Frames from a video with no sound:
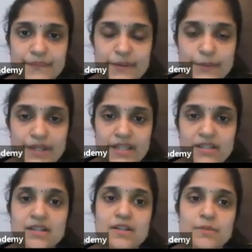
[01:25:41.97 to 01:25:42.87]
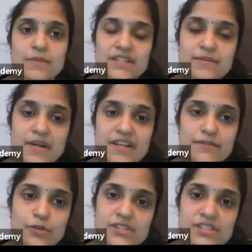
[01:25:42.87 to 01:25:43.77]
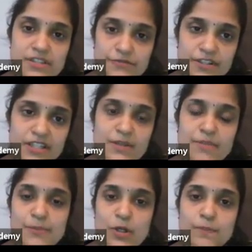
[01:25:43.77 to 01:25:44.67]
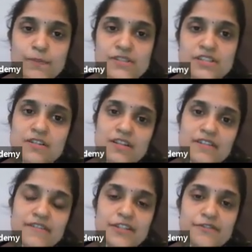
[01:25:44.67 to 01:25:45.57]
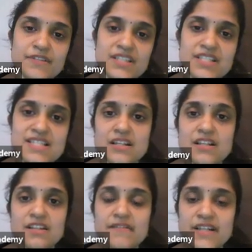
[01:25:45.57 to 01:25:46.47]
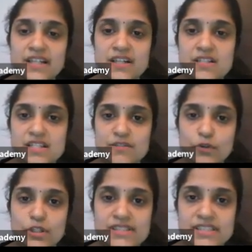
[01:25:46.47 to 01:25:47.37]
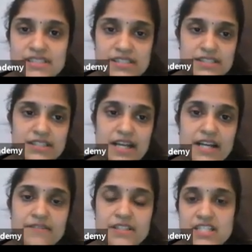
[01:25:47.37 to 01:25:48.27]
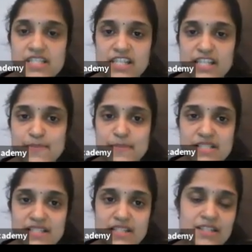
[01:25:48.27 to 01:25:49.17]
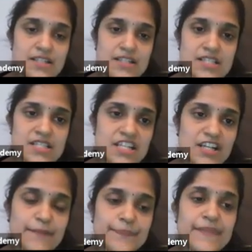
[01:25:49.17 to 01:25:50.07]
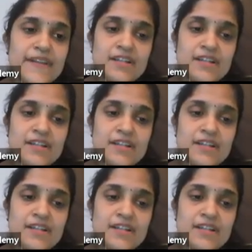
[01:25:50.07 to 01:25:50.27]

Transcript: Okay, but in my view, it's a defendable proposition even if these vendors' invoices, the advertising expense credit is taken